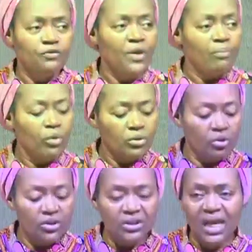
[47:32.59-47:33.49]
And if you're
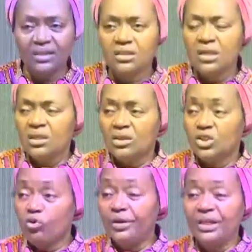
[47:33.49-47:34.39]
among those that
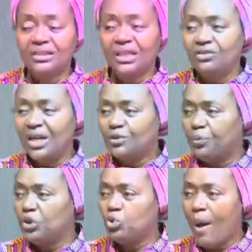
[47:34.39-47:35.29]
disconnected
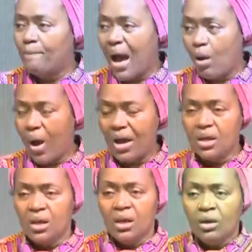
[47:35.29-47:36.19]
their spiritual
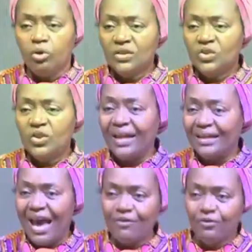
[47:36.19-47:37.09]
power,
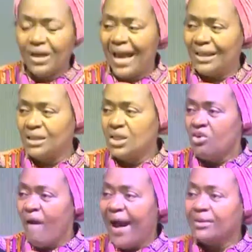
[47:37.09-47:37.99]
lost your
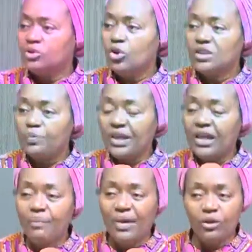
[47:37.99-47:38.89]
lifeline, and
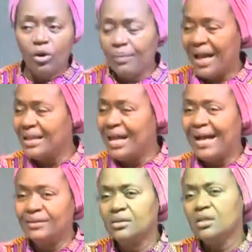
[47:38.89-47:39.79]
just became a
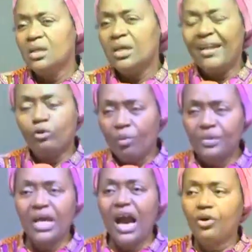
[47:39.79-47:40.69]
normal and a
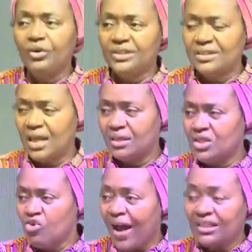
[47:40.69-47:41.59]
nominal
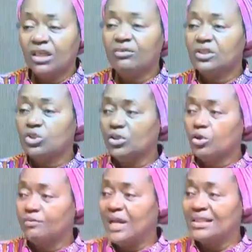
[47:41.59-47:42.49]
Christian as a
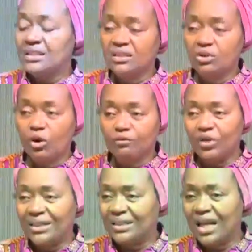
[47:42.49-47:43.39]
result of that season
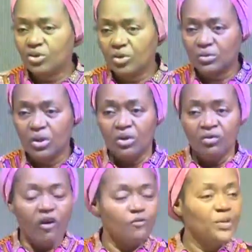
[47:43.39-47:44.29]
of transaction,
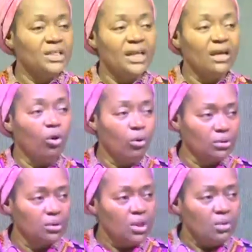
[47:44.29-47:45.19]
of being
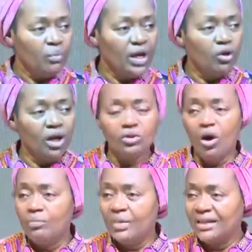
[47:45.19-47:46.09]
alone, may
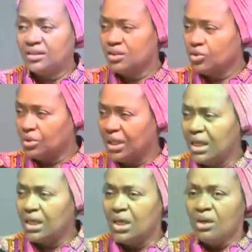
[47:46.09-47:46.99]
God Almighty
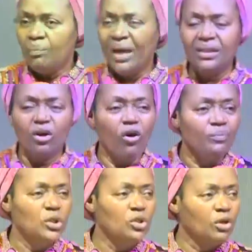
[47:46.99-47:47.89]
today, by
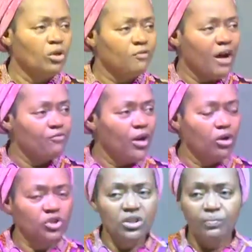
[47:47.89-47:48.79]
the communion of our
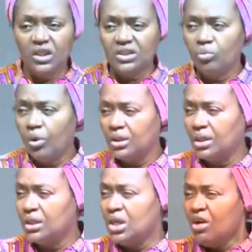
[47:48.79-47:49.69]
fellowship this
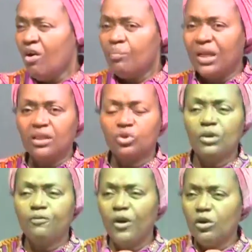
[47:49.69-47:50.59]
morning, by
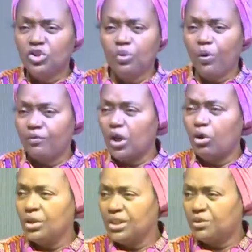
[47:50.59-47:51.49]
the sweet fellowship
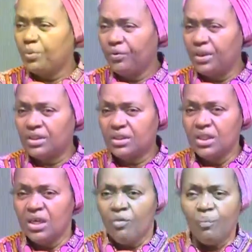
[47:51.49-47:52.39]
of the Holy
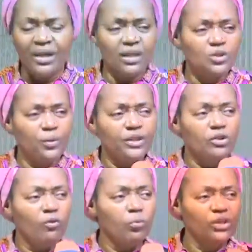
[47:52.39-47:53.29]
Spirit, by the
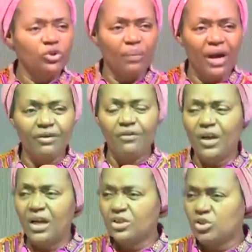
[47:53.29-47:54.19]
spirit of wisdom
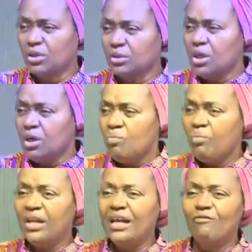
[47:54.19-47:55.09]
and revelation
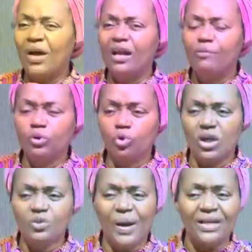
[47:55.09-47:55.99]
made
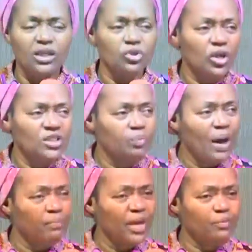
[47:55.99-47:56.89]
available to us by the
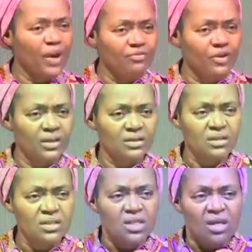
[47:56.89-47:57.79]
just man made
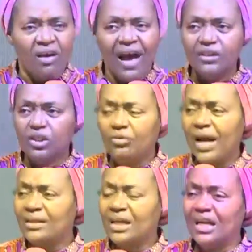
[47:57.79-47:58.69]
perfect, I
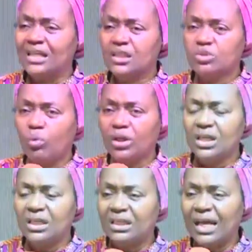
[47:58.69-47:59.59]
decree and declare this
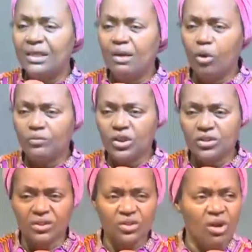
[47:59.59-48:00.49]
morning in the name
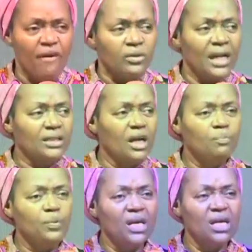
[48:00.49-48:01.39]
of Jesus
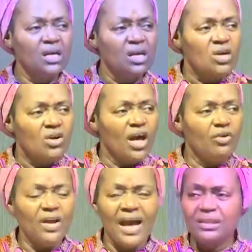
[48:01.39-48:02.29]
that there be
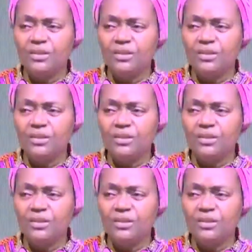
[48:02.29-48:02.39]
a